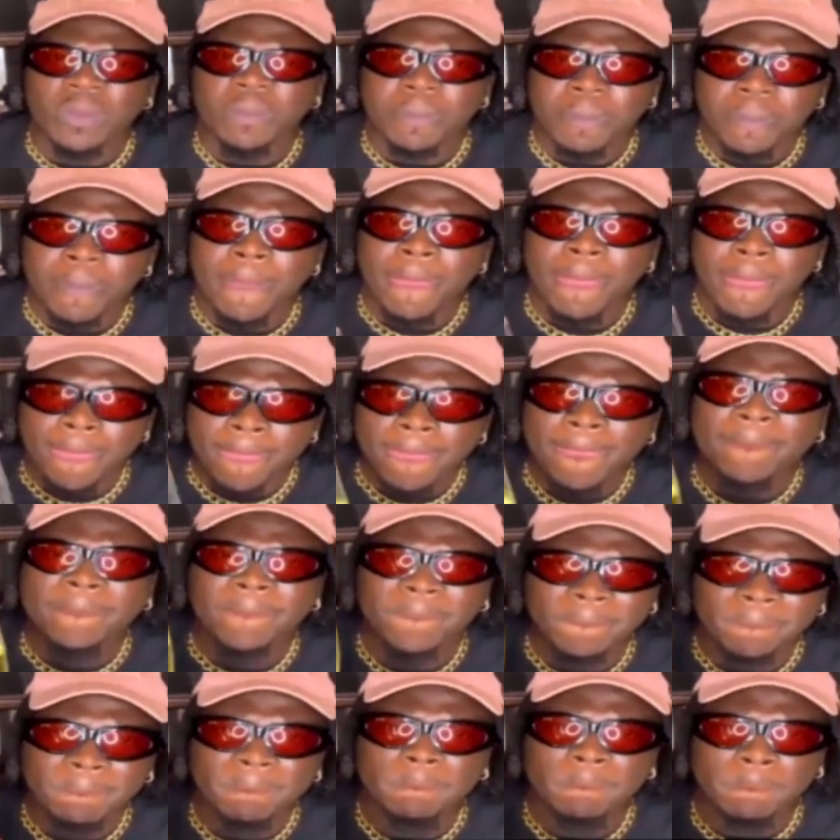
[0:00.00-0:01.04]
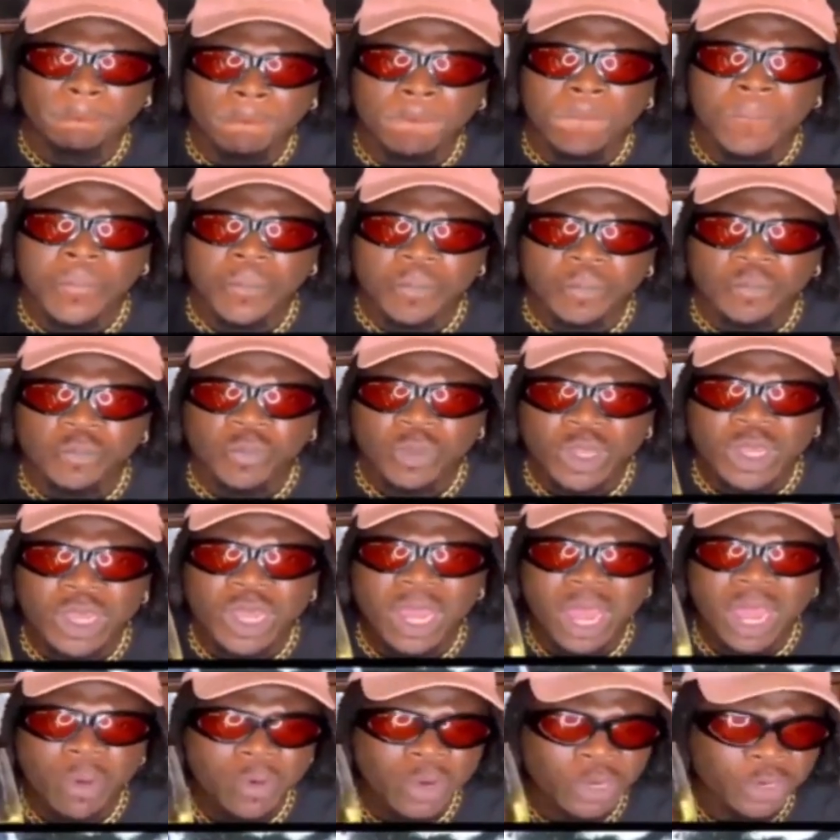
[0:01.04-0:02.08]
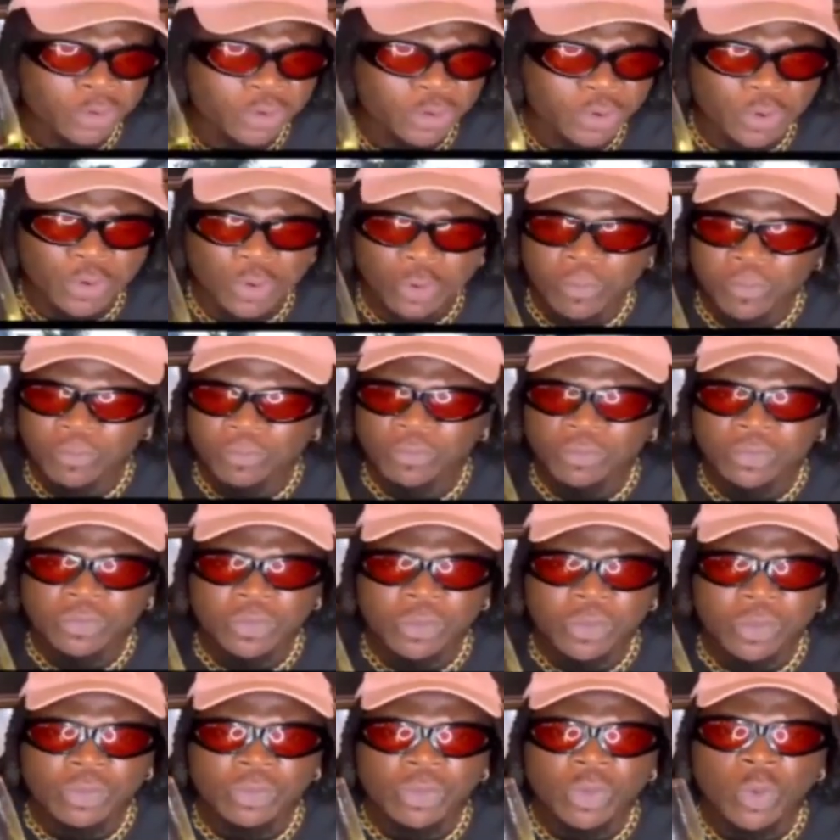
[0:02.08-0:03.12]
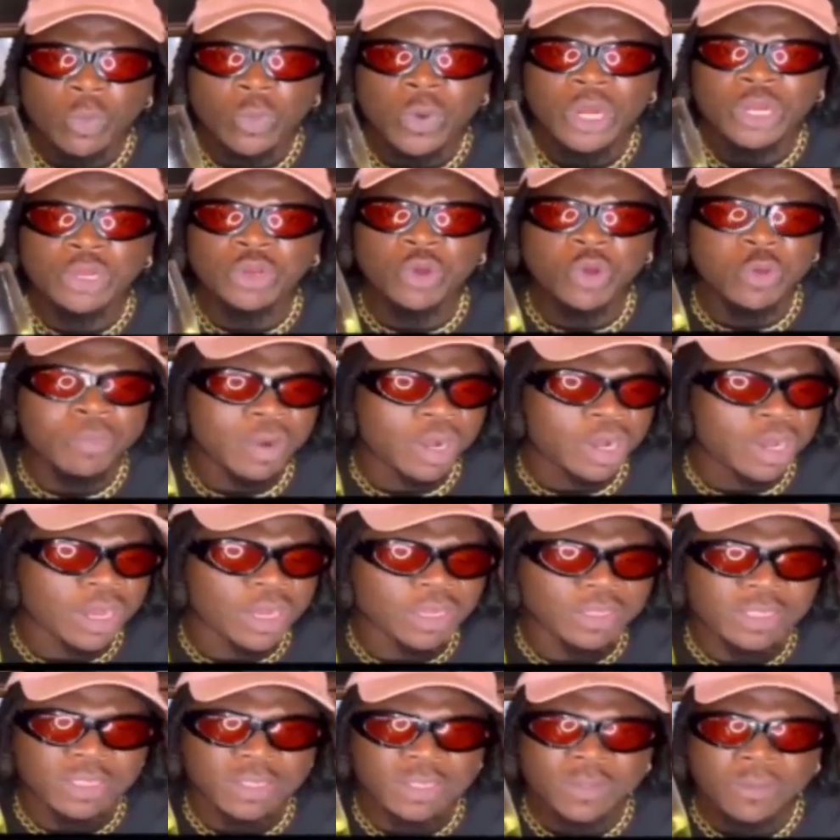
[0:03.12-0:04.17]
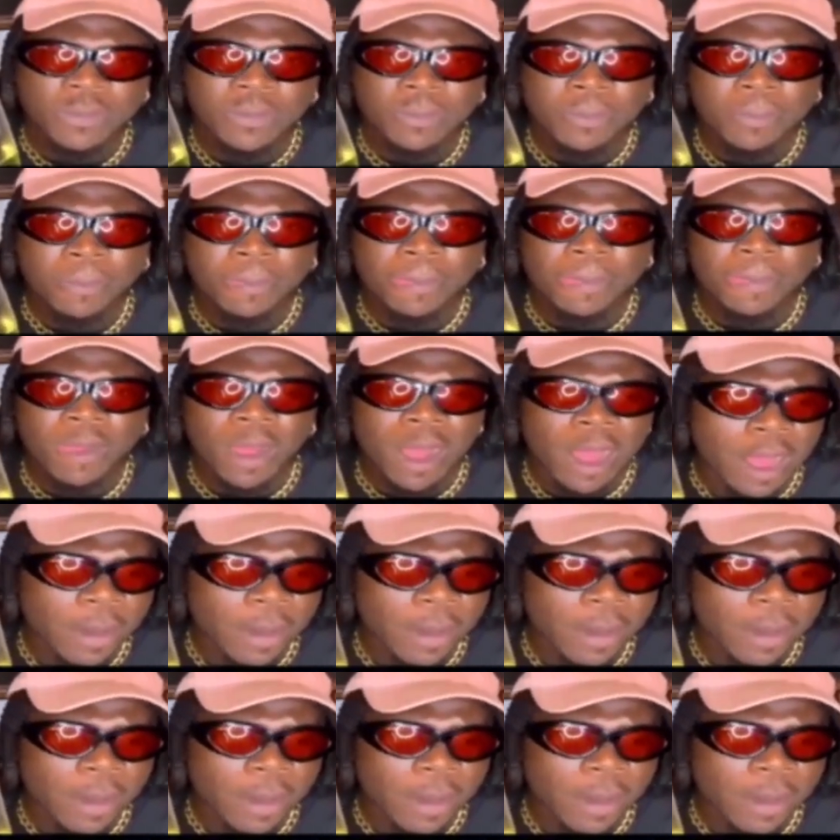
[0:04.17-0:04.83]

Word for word: in Miami, yeah, Club Live, we holding them bottles up. I mean, how